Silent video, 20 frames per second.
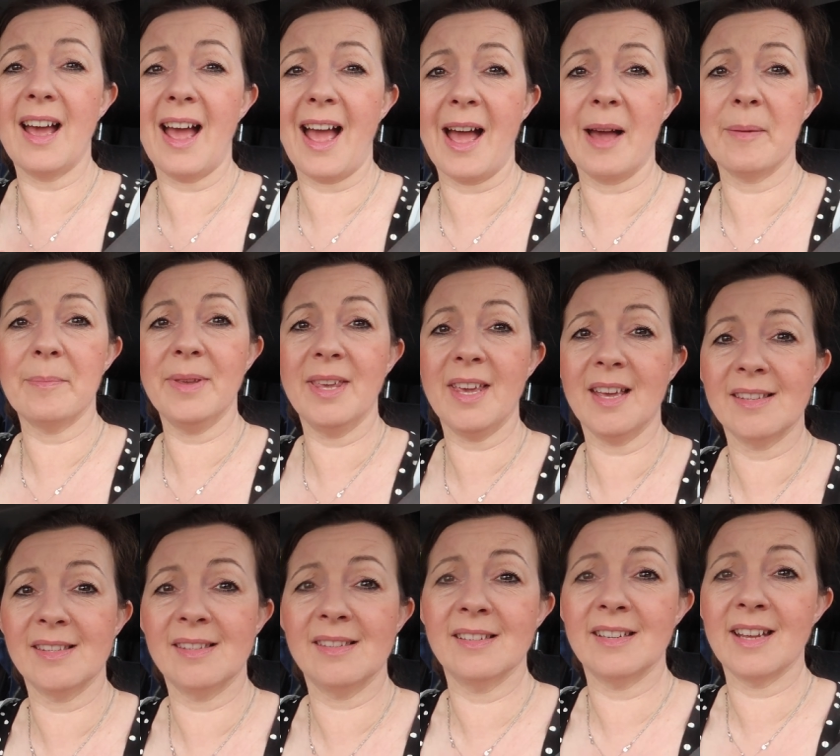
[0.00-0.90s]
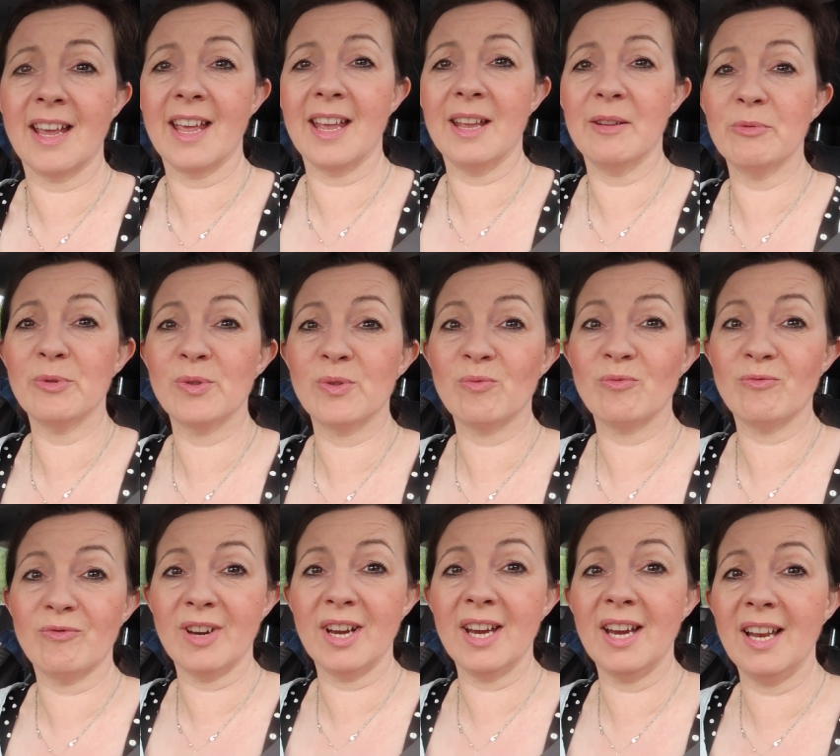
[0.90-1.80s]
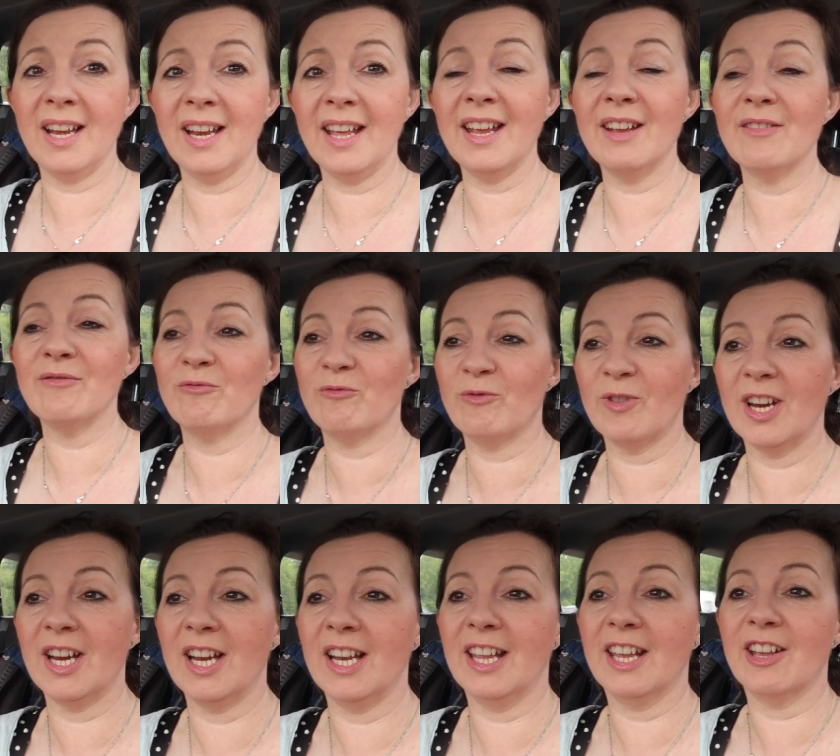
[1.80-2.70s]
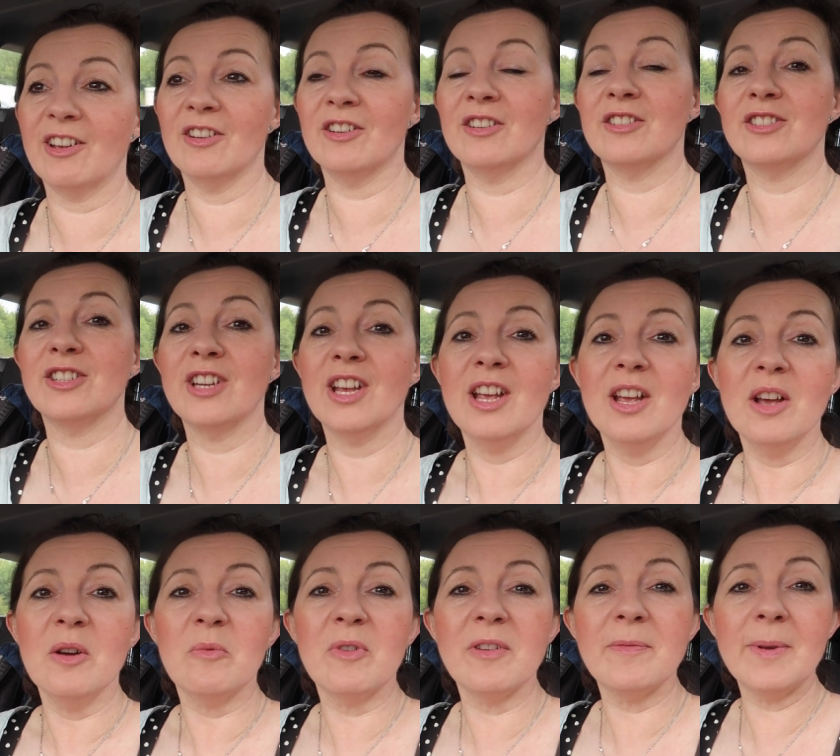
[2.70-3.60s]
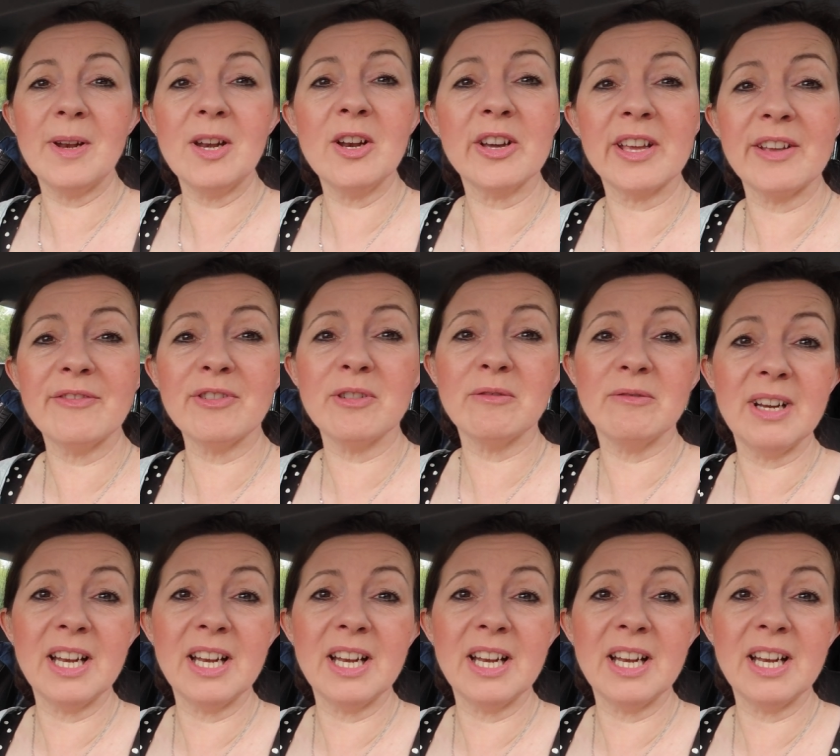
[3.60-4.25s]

app yesterday was really, really good. We've been looking for a